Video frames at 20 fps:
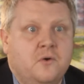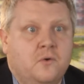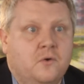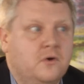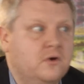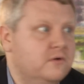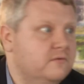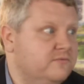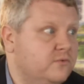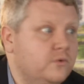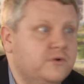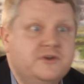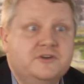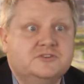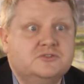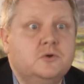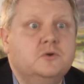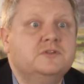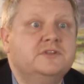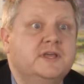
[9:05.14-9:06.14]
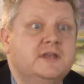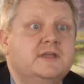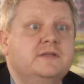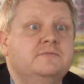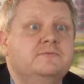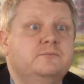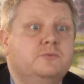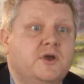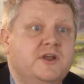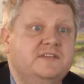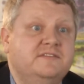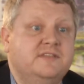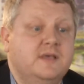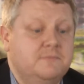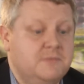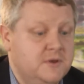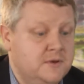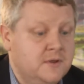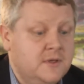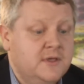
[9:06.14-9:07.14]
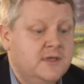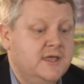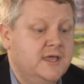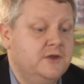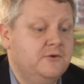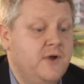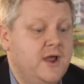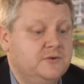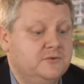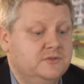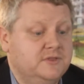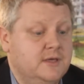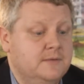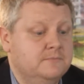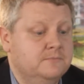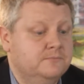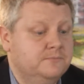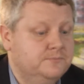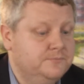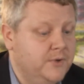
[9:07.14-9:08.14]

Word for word: or four years old can embrace them and interact with them.